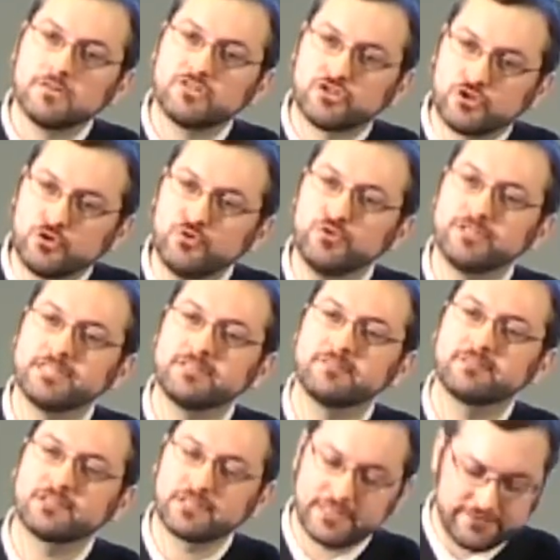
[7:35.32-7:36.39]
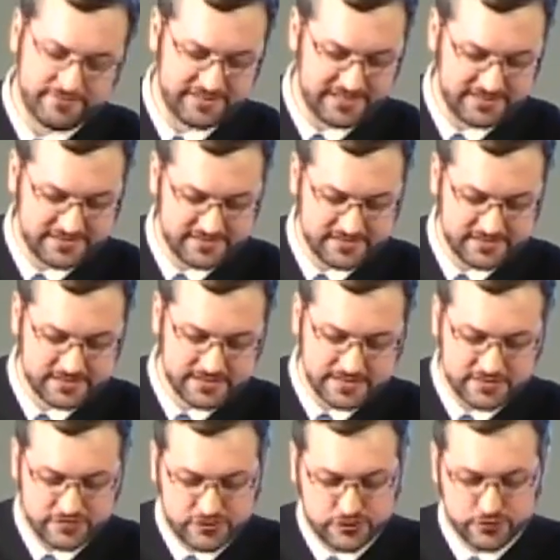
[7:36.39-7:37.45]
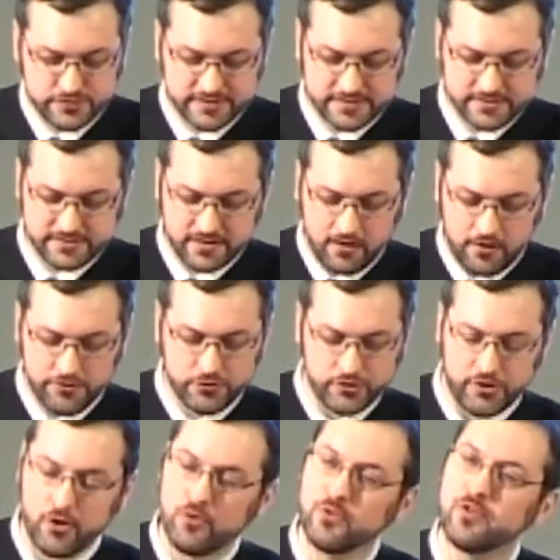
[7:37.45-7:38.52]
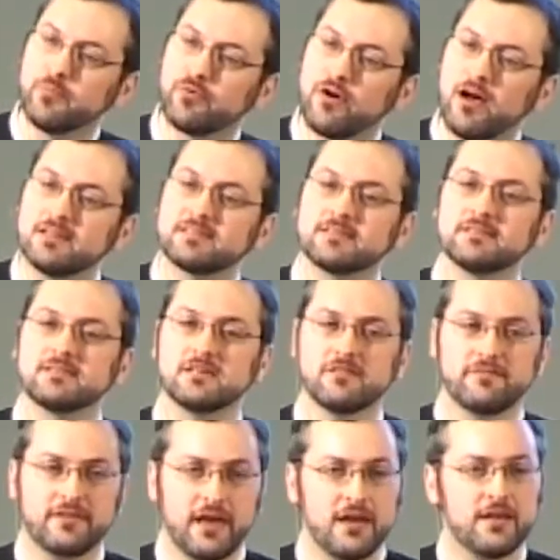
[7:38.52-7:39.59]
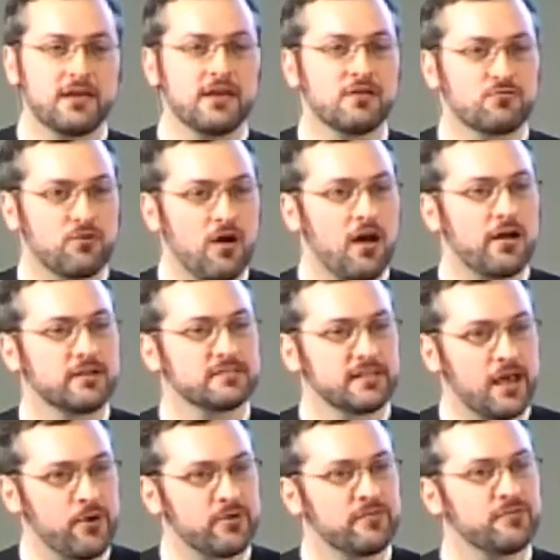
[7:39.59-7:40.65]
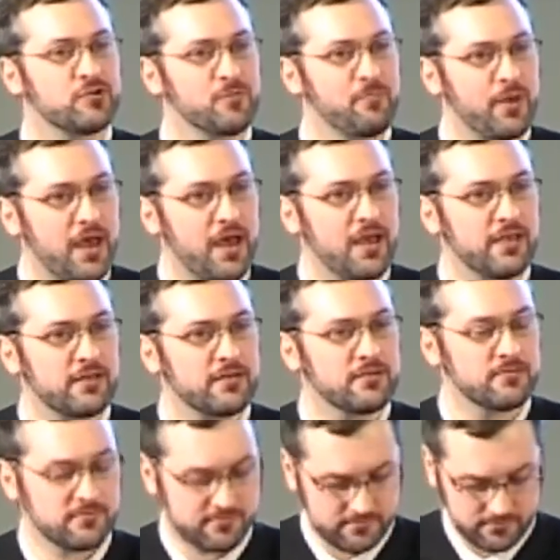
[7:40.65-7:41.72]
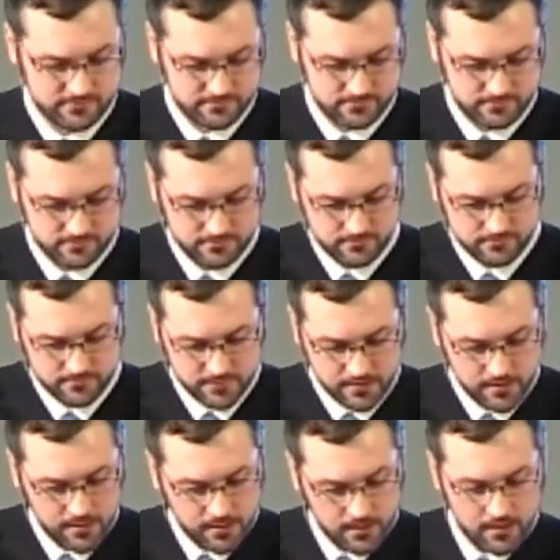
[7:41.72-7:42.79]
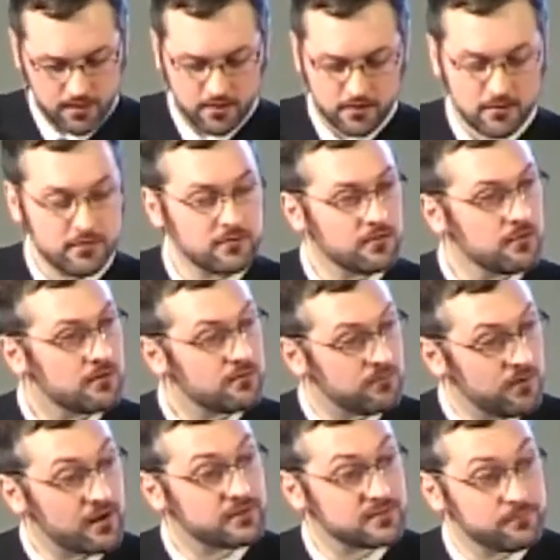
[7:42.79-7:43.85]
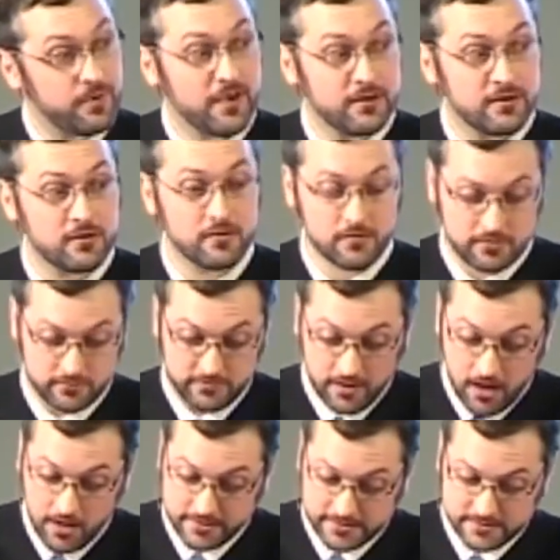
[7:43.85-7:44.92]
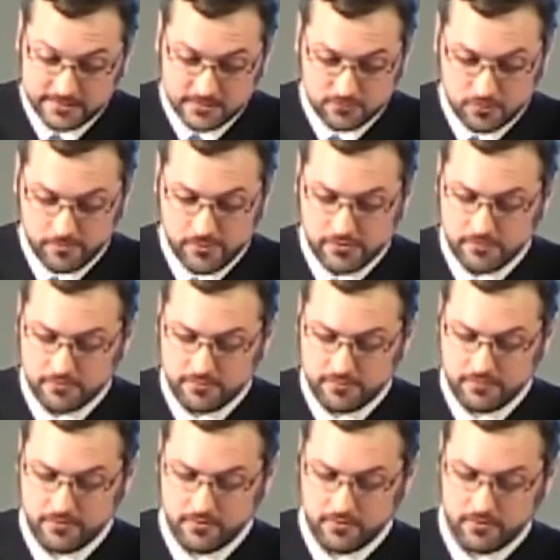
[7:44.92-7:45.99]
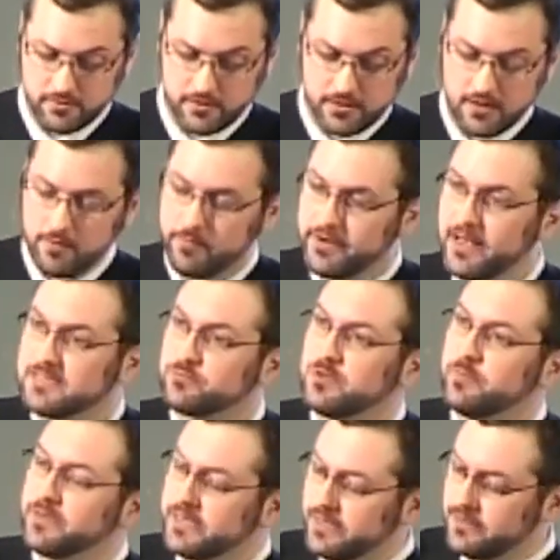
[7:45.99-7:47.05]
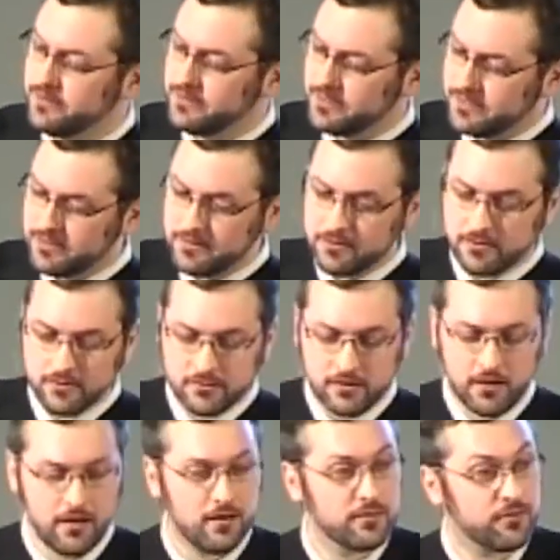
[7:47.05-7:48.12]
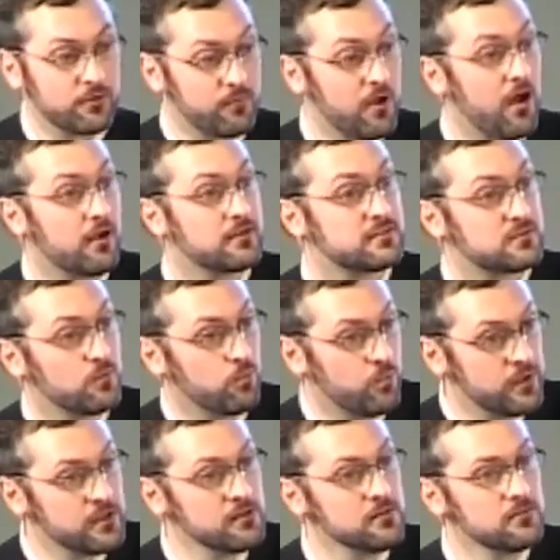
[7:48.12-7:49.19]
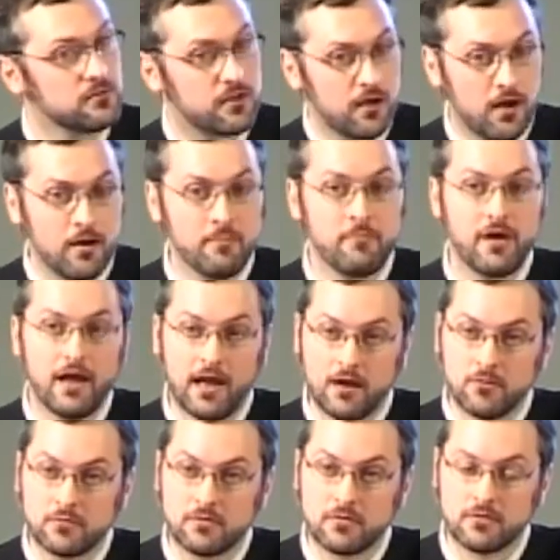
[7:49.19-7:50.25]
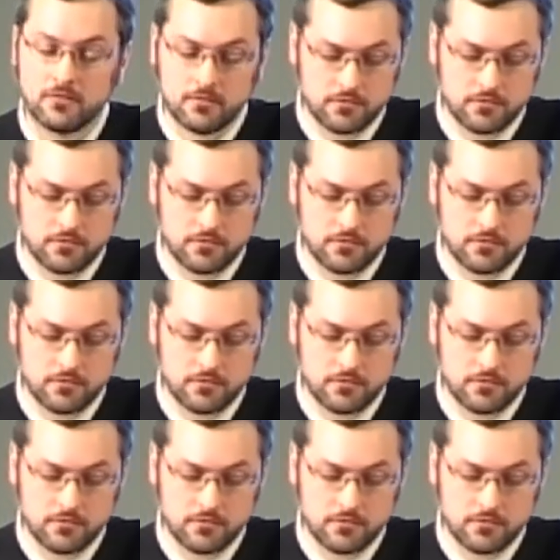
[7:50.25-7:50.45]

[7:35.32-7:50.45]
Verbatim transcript: it. Choosing forgiveness is choosing to undergo the process of taking rocks out of your bag. Rocks of pain and hurt are not easy to remove, but as we begin to heal, the rocks will come out.